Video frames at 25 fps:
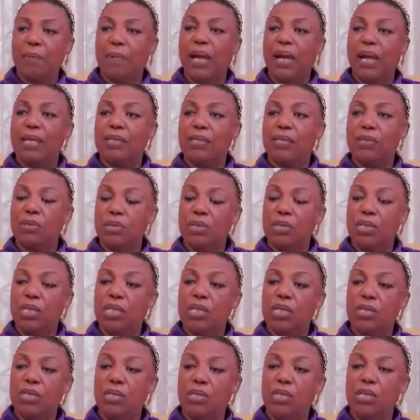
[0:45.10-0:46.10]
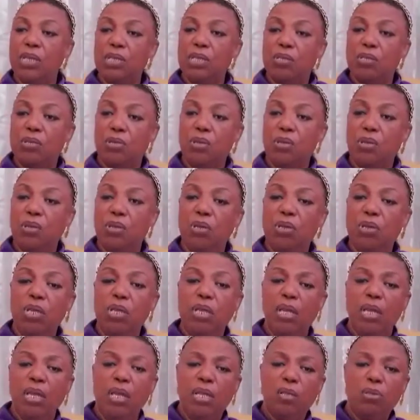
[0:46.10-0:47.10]
Bar Association is going
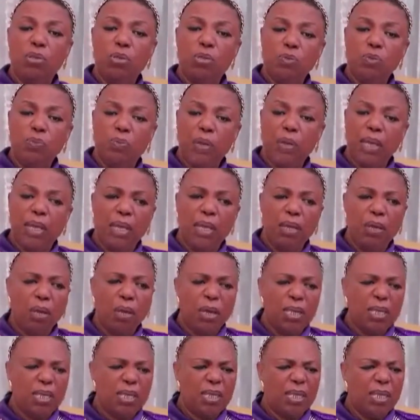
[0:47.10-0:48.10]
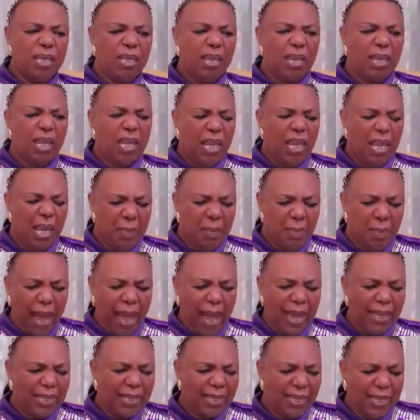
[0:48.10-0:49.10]
to be not in
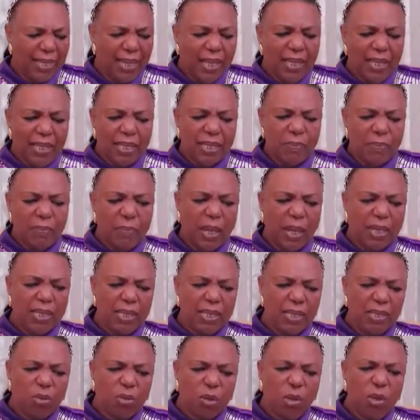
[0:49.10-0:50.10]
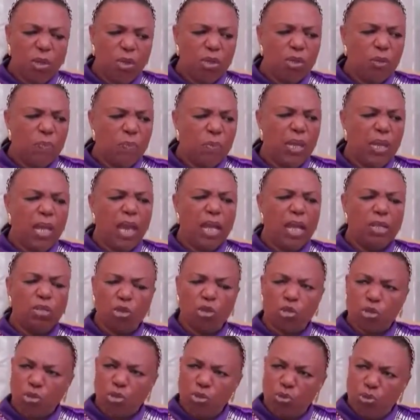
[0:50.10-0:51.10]
my seat, but is going to be a
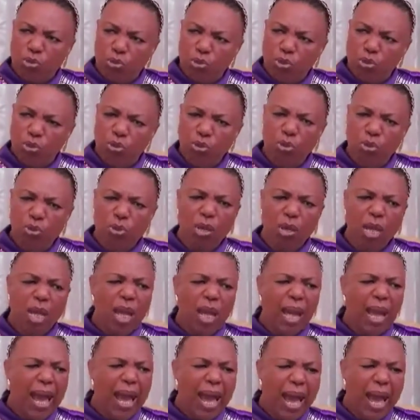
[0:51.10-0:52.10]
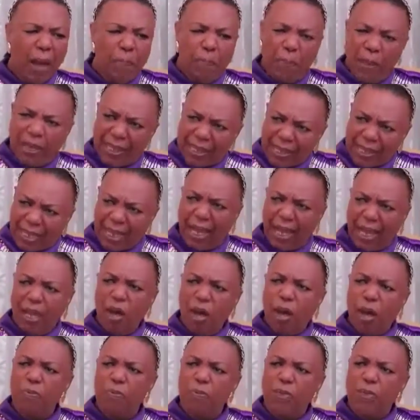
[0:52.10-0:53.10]
true arbiter
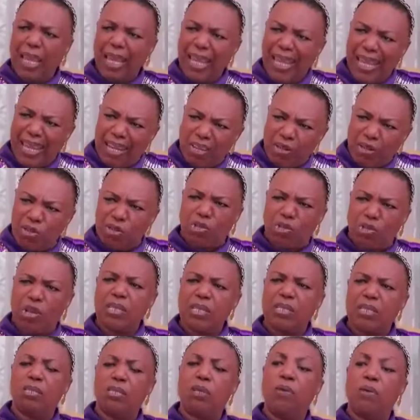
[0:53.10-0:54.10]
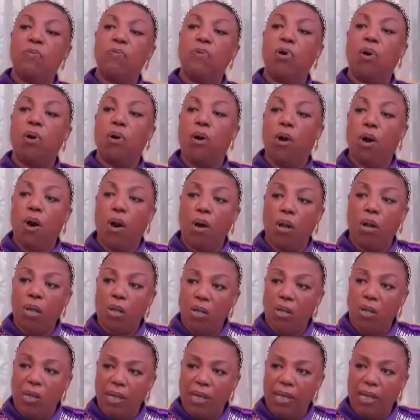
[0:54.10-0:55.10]
of the interests of
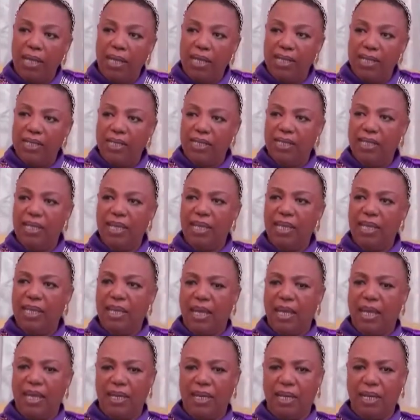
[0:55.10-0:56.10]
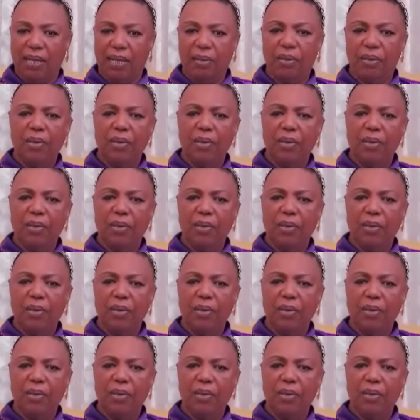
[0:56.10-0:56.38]
all lawyers in Ghana.